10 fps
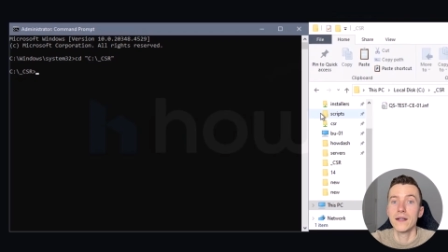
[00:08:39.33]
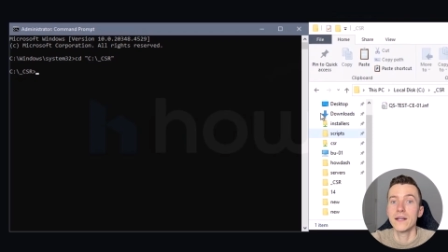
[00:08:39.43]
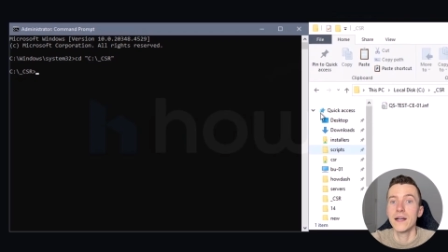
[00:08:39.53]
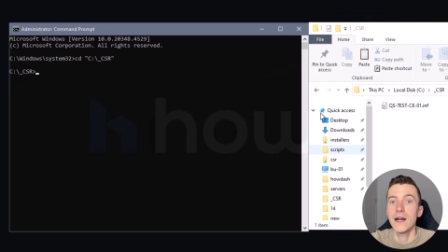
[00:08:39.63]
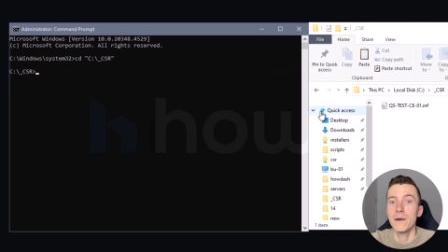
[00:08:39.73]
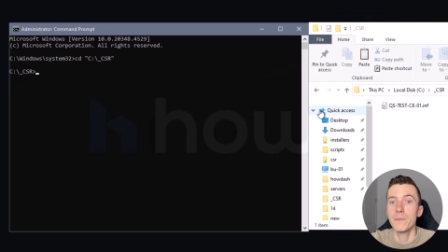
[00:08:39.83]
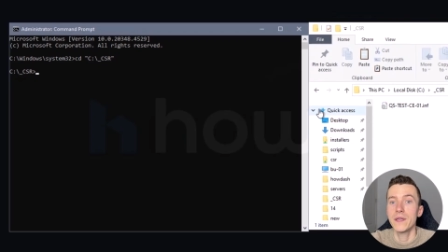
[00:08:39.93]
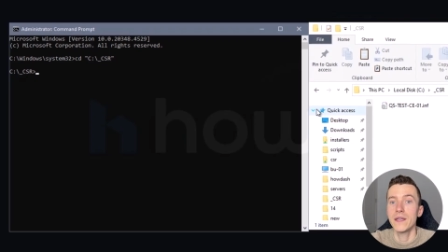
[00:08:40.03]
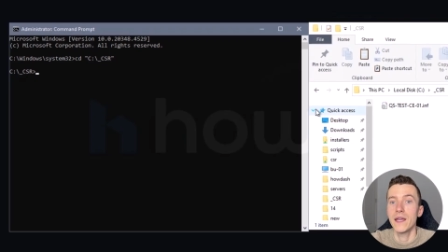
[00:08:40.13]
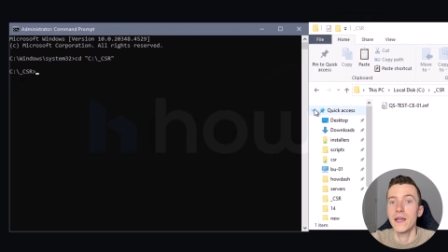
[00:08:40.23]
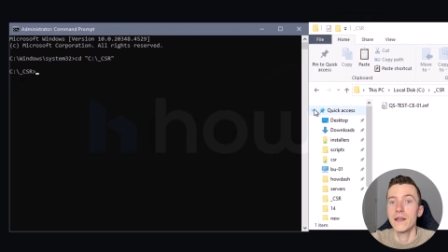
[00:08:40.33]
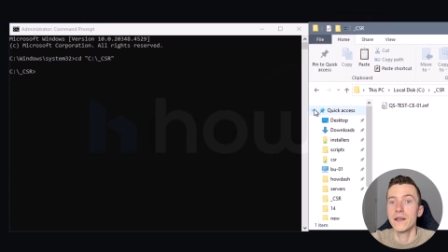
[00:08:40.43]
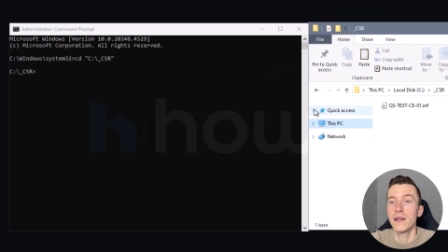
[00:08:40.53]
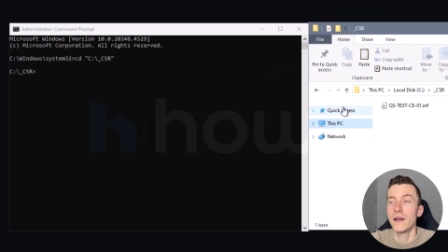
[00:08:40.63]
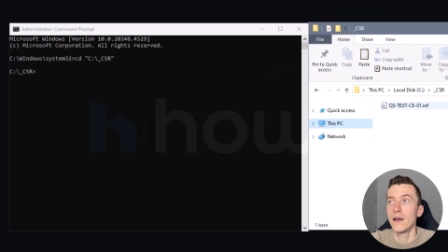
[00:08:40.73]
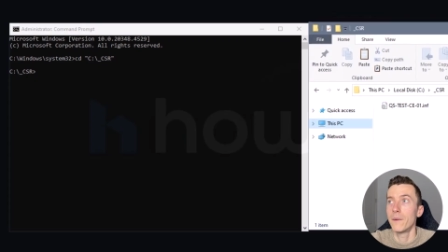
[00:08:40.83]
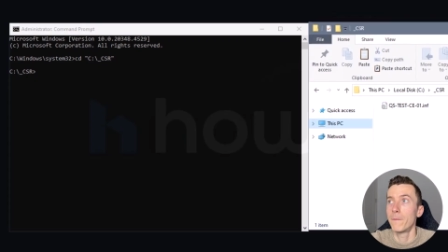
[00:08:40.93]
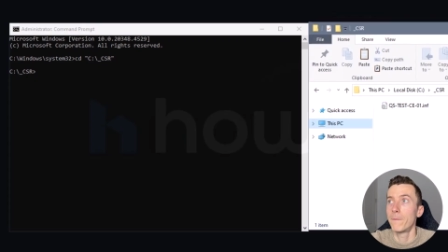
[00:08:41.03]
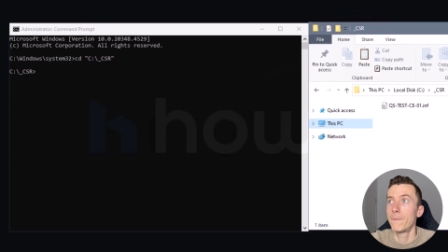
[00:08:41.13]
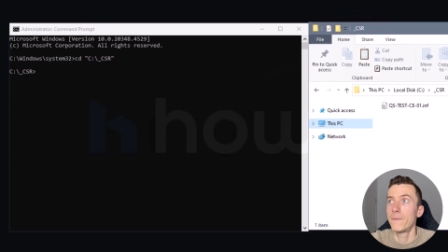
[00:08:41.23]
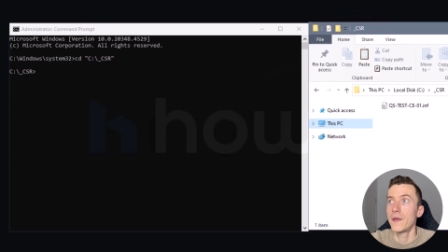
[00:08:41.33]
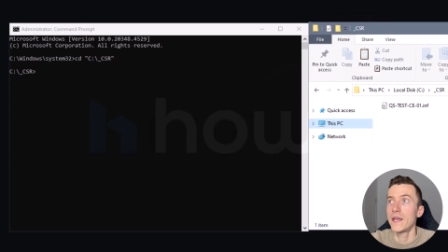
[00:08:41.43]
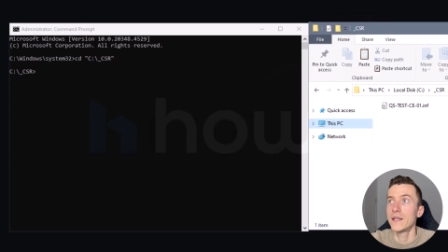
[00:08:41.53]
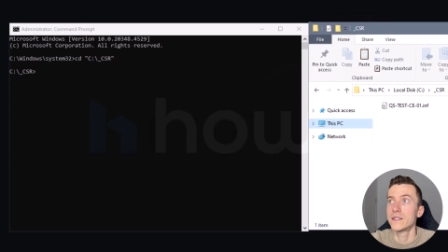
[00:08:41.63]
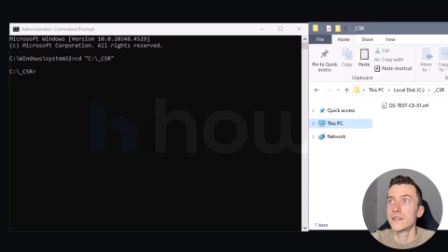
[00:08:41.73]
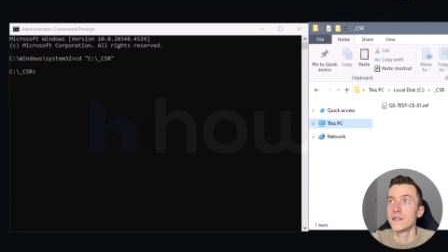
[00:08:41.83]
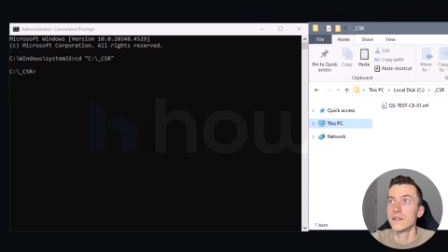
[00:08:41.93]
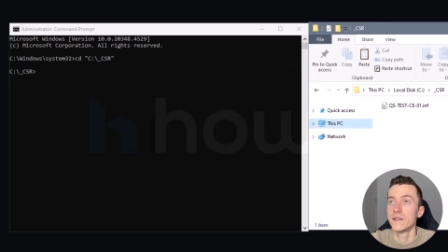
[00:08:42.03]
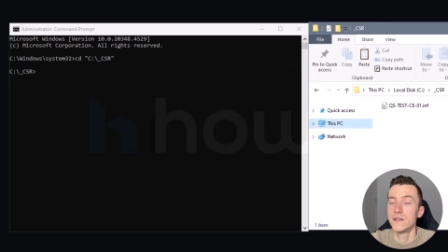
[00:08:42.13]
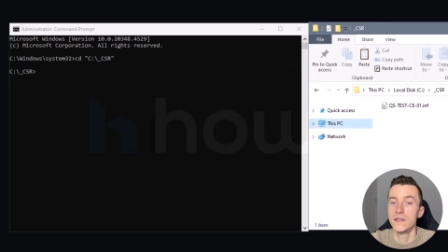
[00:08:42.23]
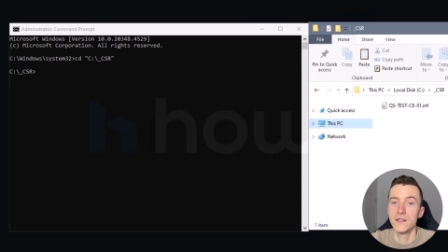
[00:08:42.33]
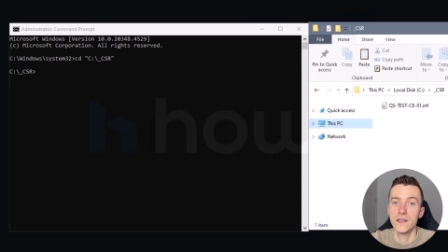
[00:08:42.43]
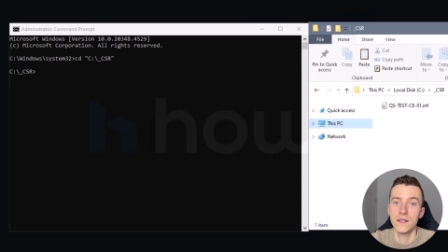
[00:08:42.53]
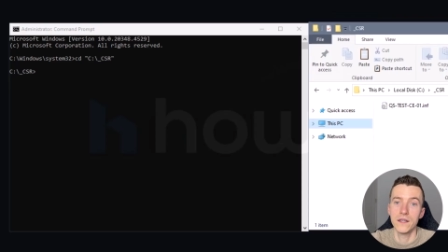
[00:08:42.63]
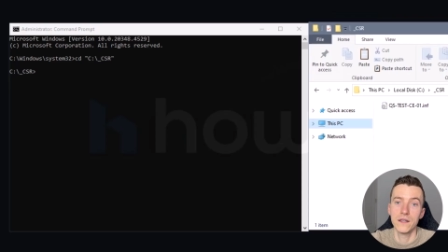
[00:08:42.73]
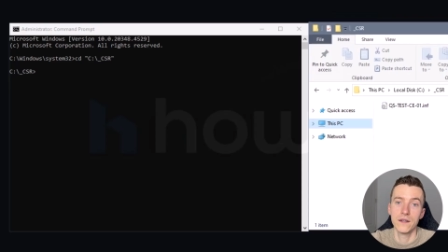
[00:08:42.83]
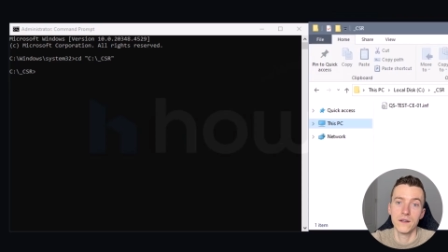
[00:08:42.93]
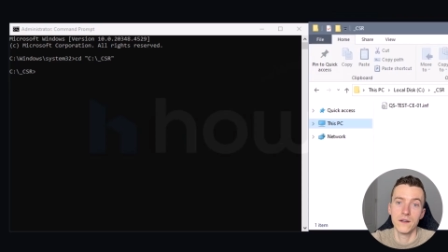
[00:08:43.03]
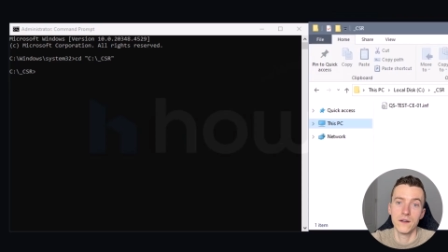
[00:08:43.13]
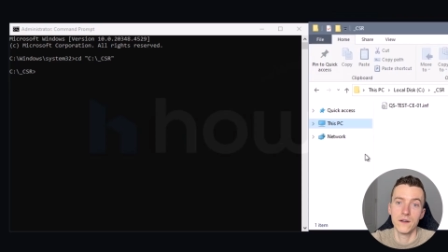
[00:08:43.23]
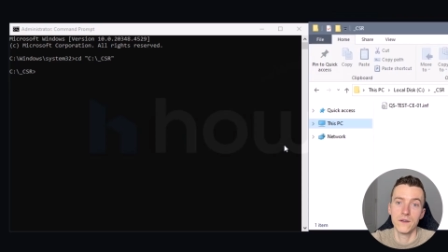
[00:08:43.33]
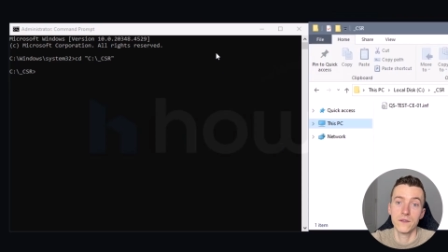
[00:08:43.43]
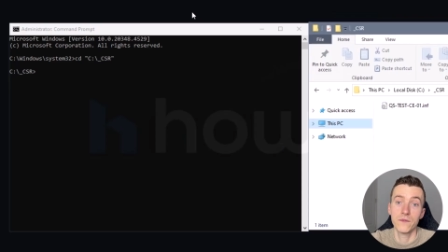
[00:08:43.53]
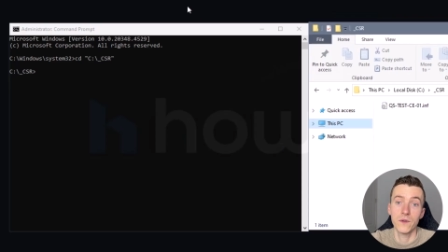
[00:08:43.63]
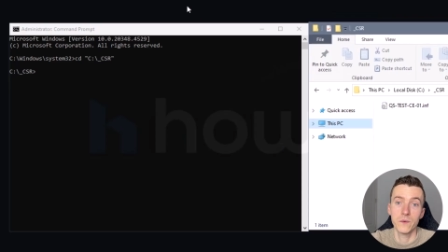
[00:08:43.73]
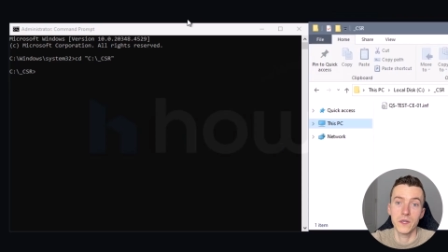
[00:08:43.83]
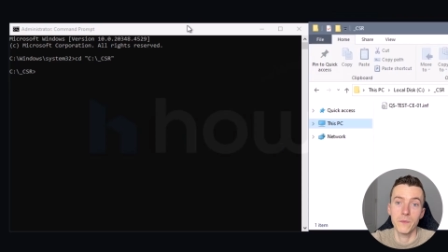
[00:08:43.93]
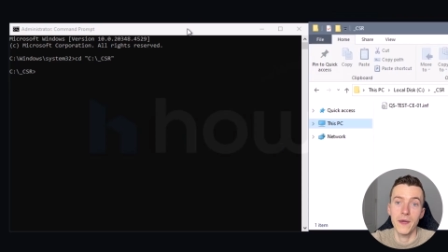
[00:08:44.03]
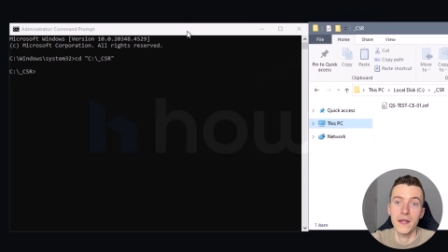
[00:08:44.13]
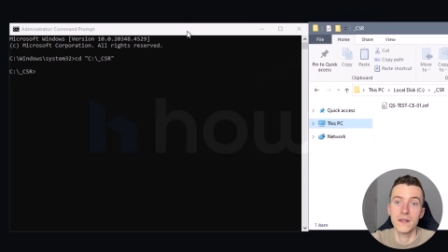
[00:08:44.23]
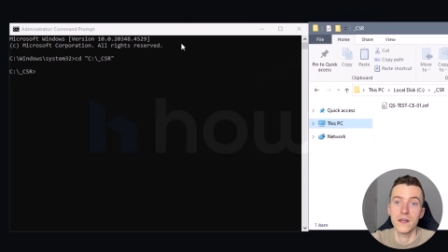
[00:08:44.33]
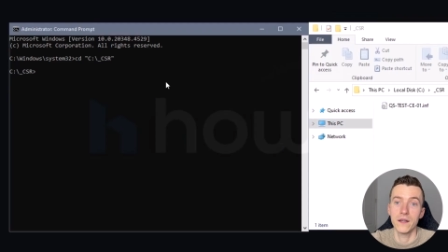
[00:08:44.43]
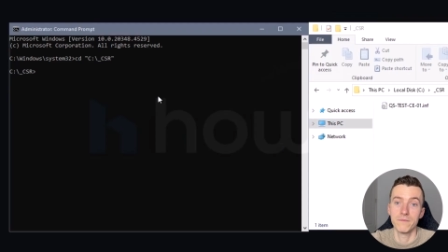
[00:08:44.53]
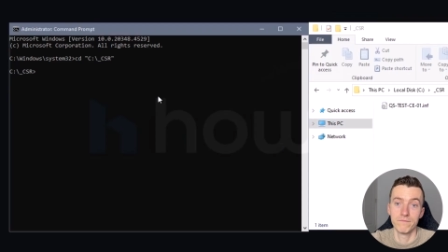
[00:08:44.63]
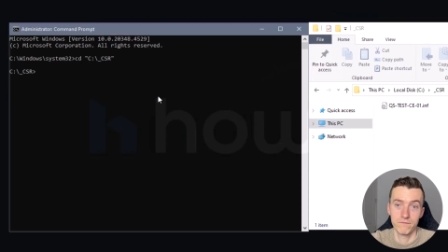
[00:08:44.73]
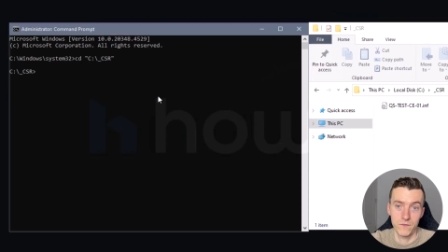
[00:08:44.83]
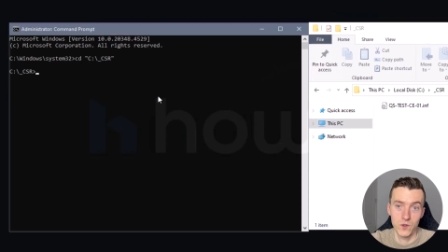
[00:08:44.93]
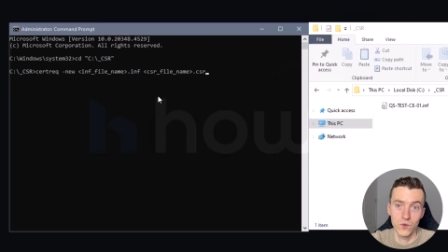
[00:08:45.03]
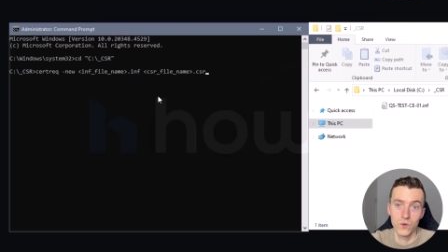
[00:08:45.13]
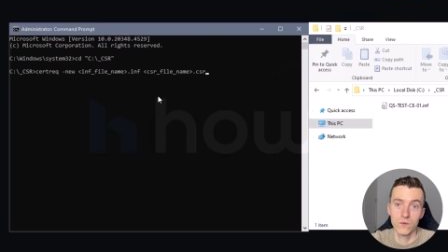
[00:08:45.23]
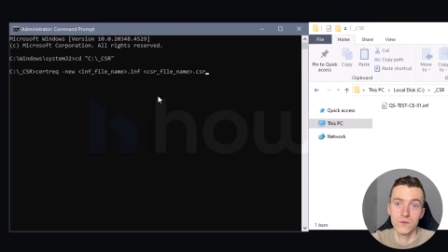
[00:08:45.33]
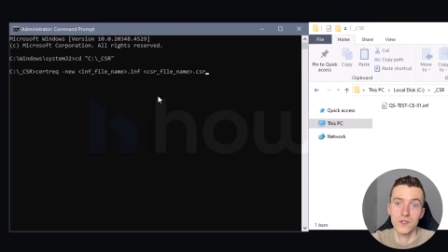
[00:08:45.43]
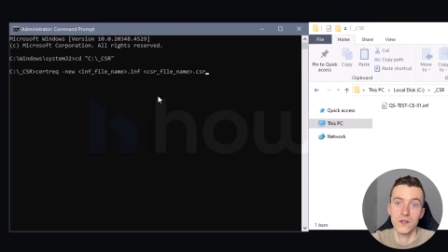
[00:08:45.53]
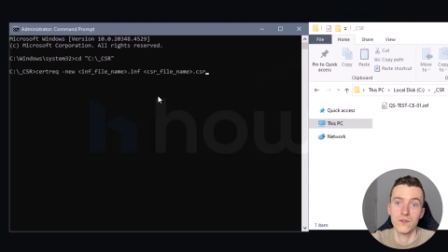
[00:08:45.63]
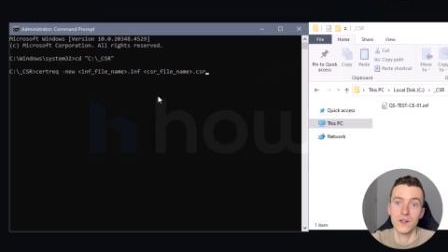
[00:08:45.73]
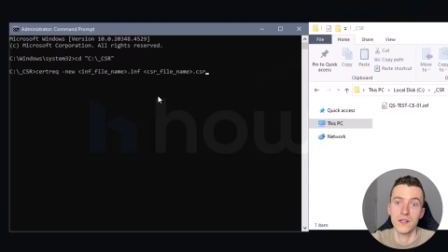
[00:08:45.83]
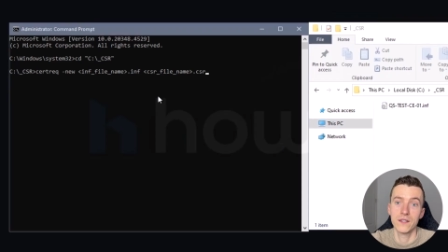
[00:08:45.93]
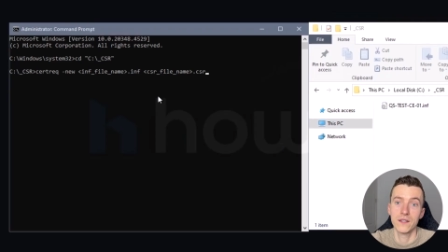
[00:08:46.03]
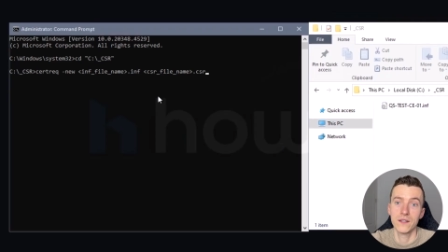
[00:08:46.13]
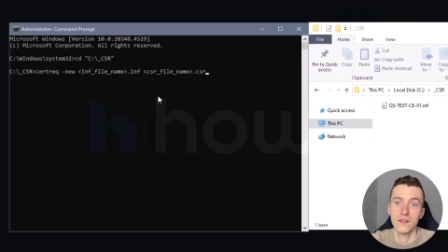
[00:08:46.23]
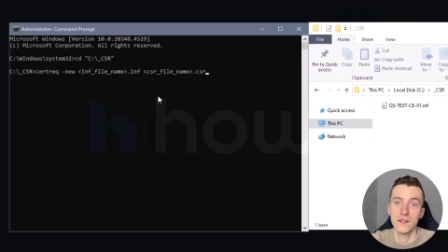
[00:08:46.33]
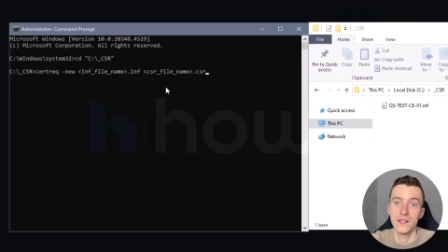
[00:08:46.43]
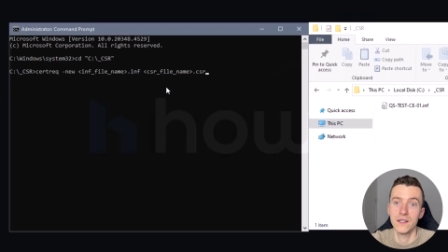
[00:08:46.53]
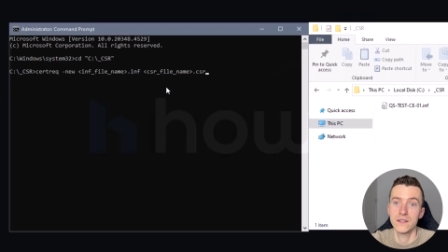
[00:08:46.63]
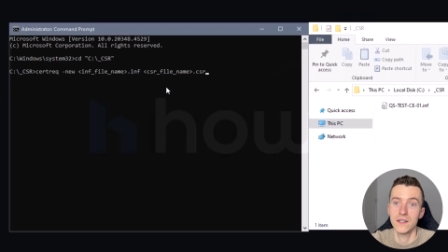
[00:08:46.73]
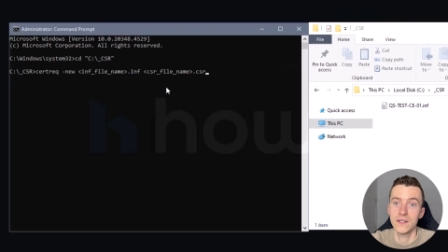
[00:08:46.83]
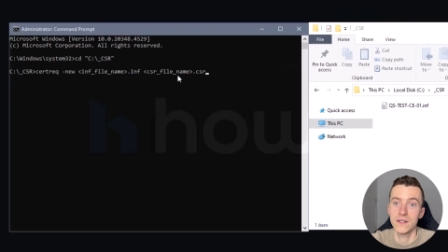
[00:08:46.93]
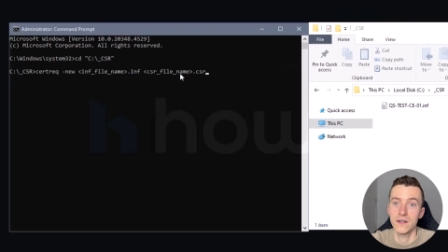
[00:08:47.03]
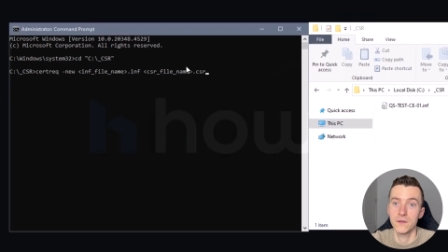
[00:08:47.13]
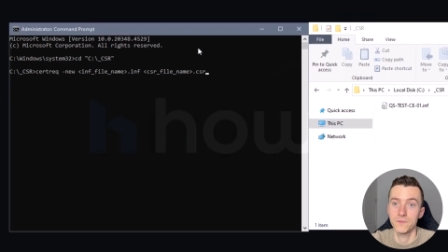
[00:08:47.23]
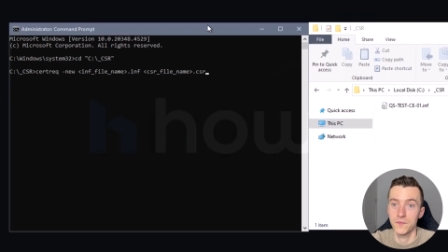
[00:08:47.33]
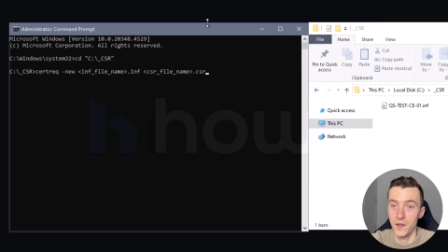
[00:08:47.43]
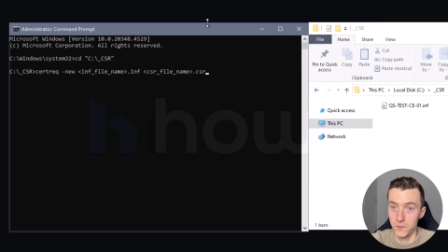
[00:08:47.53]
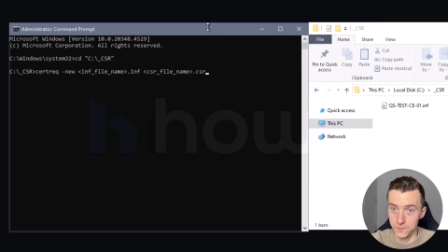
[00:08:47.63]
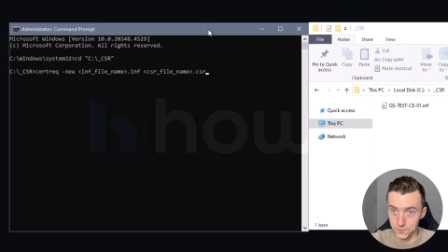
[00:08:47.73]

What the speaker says: copy and paste the following command to generate the CSR. Now,